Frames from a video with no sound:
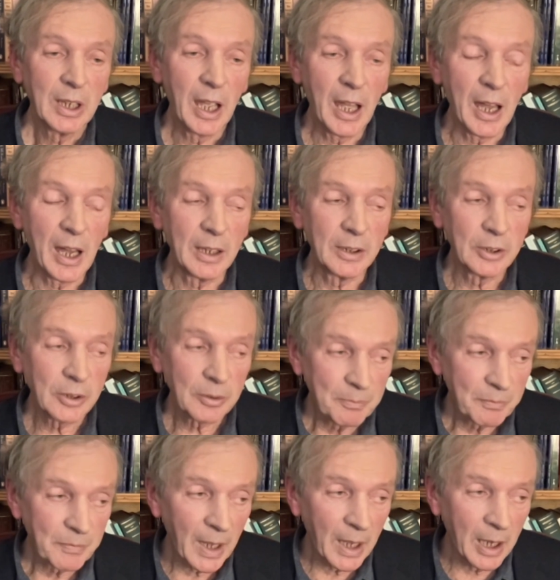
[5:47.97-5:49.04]
And
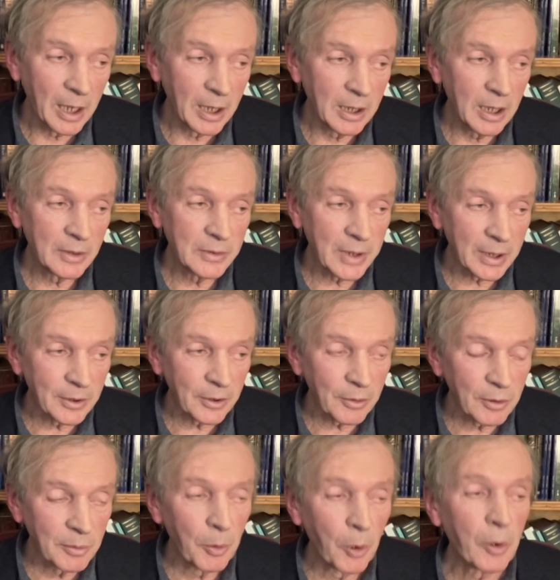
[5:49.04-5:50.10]
how, and then
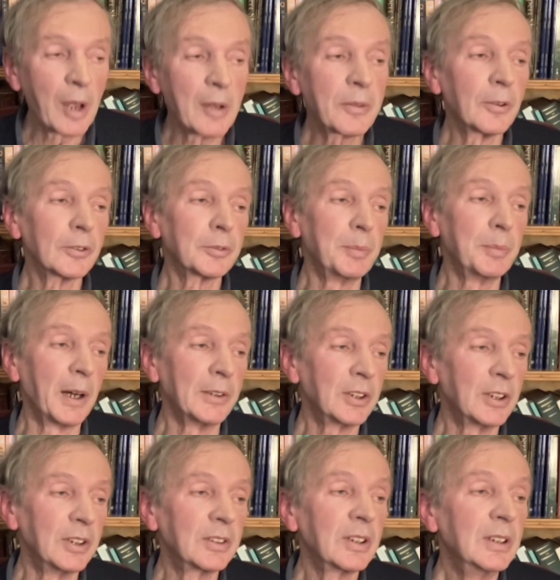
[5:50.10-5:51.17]
the more I thought about
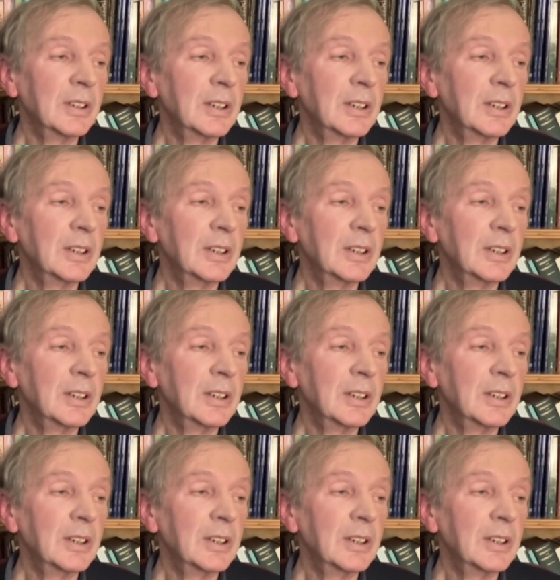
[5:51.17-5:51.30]
it,